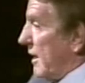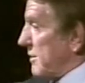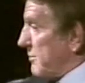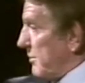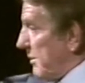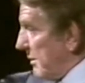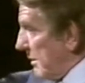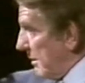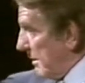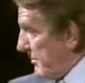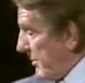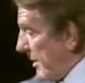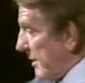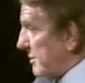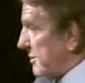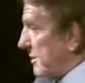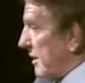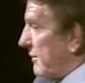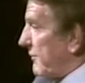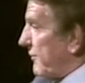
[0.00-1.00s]
as we
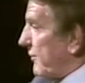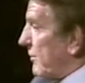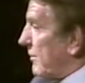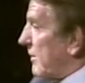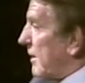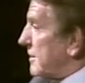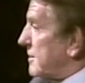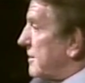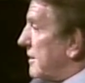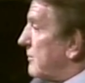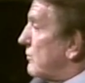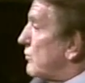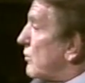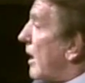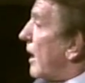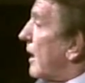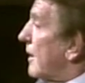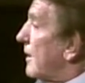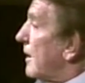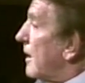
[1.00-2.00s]
approached that floor, I said,
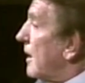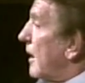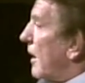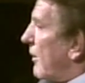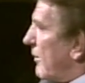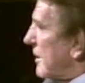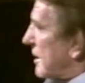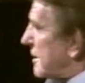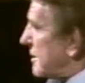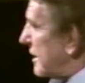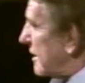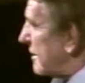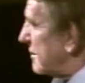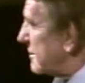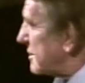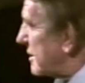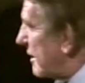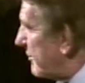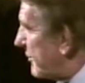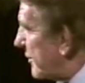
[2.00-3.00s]
"Ron, I want to tell you
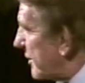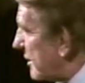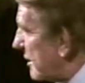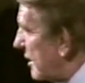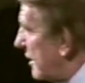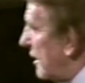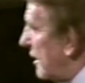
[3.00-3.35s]
something."